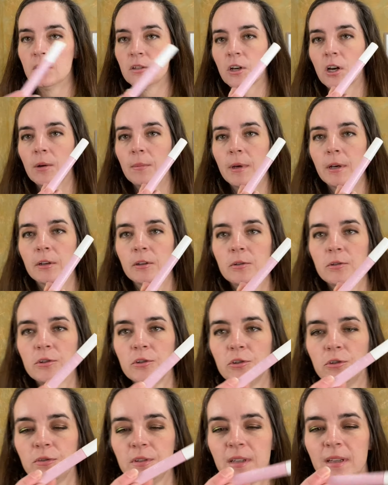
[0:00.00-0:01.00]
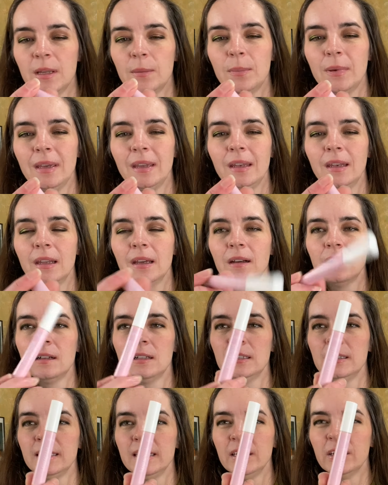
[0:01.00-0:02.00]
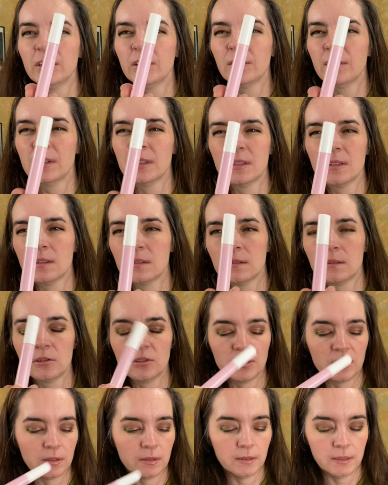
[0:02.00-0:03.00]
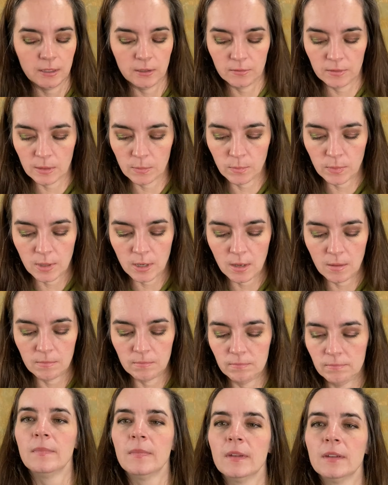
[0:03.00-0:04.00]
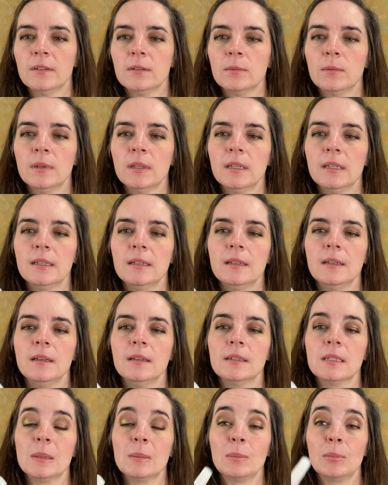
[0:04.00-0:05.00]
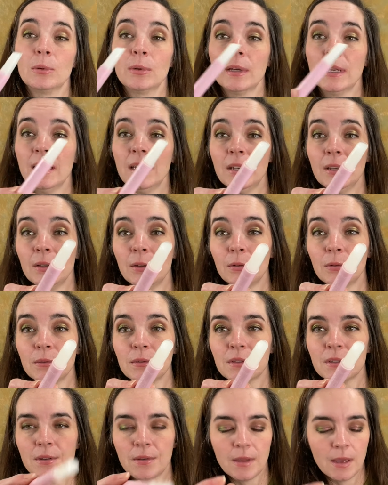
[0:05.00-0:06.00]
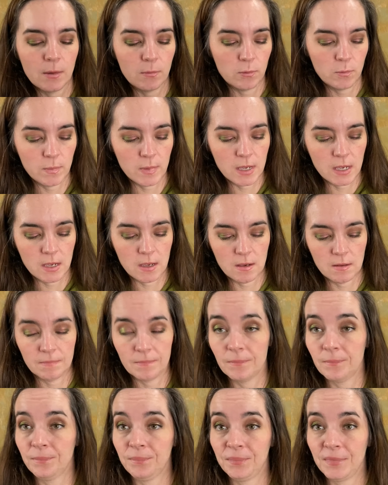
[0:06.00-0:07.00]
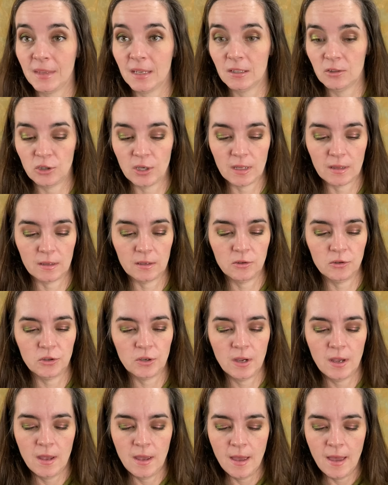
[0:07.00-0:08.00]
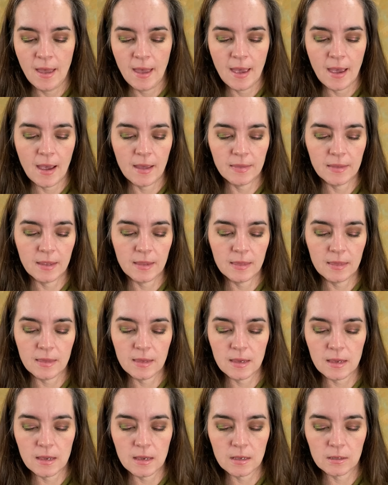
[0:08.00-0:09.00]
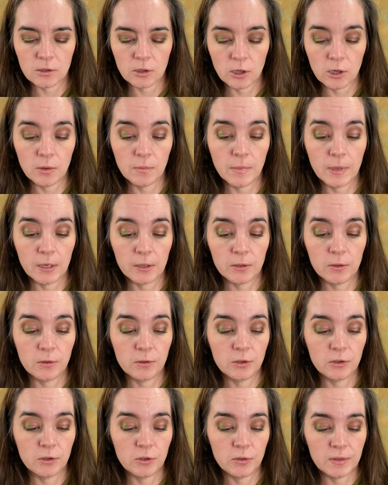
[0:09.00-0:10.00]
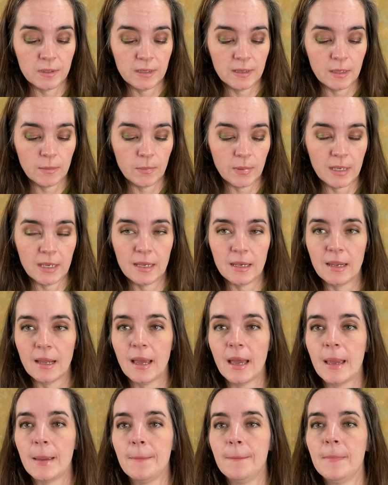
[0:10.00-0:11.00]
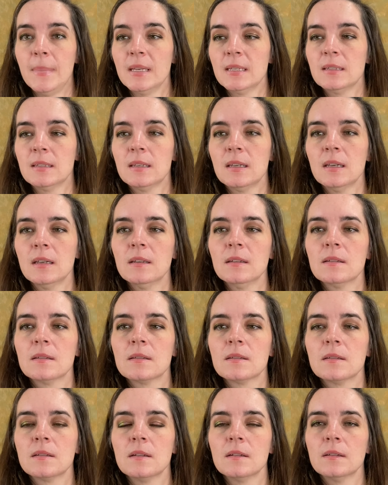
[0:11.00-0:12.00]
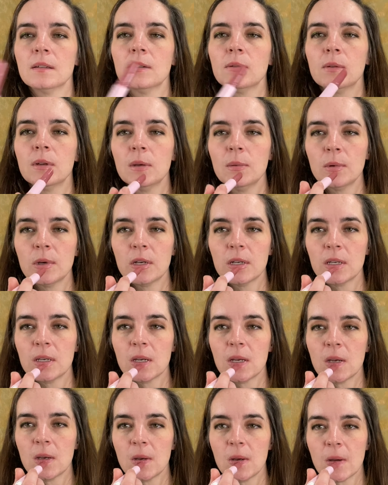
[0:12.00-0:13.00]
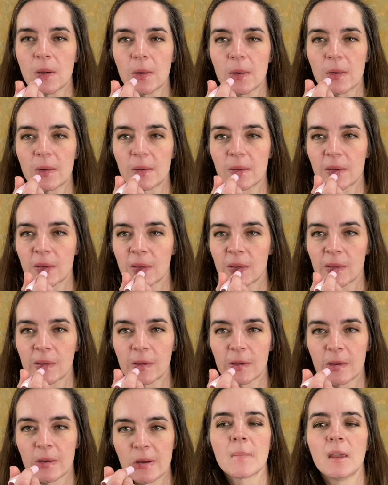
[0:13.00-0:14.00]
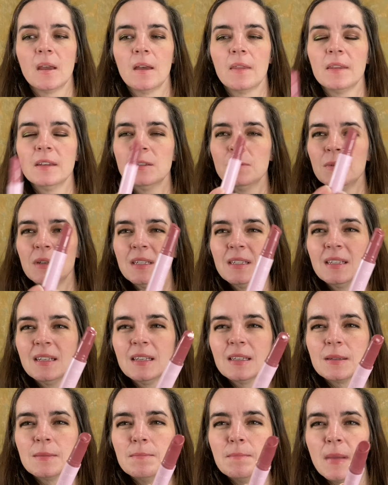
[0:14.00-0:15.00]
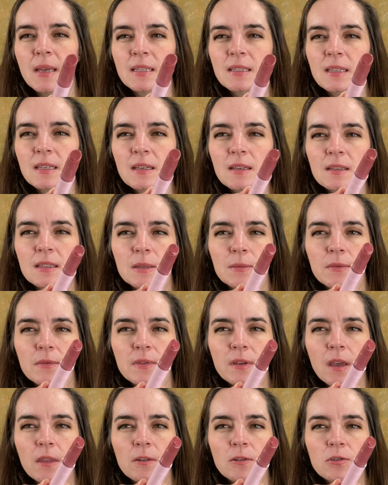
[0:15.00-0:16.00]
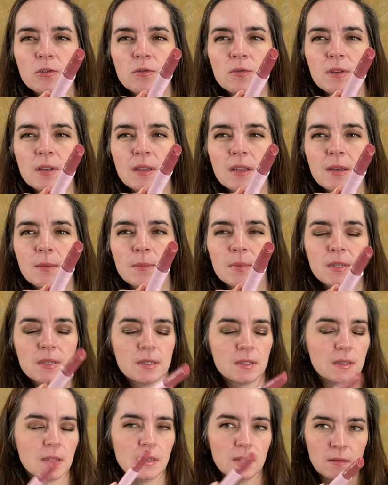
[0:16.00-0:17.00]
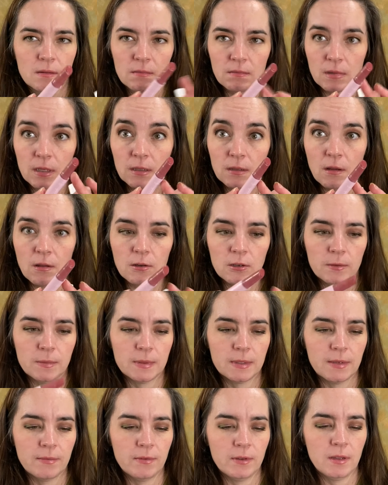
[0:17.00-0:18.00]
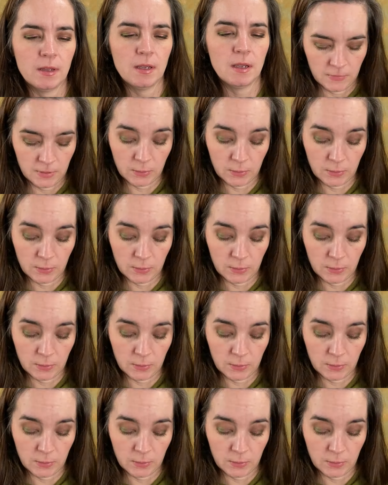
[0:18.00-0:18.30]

Tarte Maracuja Juicy Lip in Clear. This is just a clear lip balm. This one is brand new, so that will be a challenge. And then the Tarte Maracuja Juicy Lip in Hibiscus. Is this what I'm wearing today? No, I don't think so. Uh, this one isn't as messy as some of the other Juicy Lips, this this color specifically.